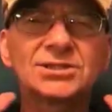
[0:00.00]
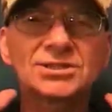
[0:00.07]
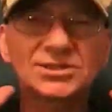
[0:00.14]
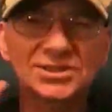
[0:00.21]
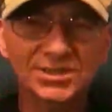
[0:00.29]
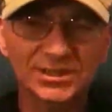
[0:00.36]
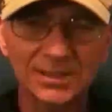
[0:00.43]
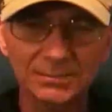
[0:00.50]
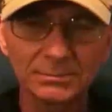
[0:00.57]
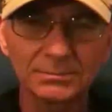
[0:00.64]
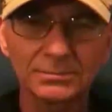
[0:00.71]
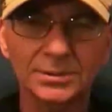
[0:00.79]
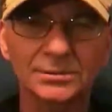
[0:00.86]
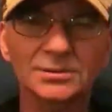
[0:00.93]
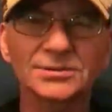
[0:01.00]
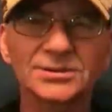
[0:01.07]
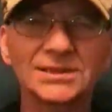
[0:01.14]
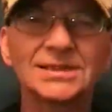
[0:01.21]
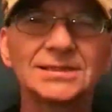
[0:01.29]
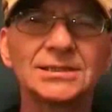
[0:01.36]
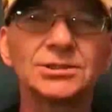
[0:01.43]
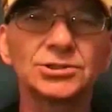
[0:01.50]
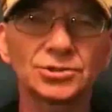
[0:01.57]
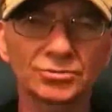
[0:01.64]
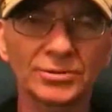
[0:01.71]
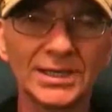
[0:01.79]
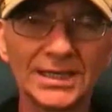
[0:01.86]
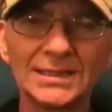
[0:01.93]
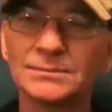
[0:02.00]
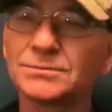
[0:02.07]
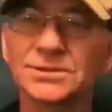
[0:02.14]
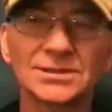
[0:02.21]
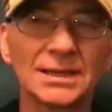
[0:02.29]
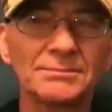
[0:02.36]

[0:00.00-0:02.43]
the symbols in the dreams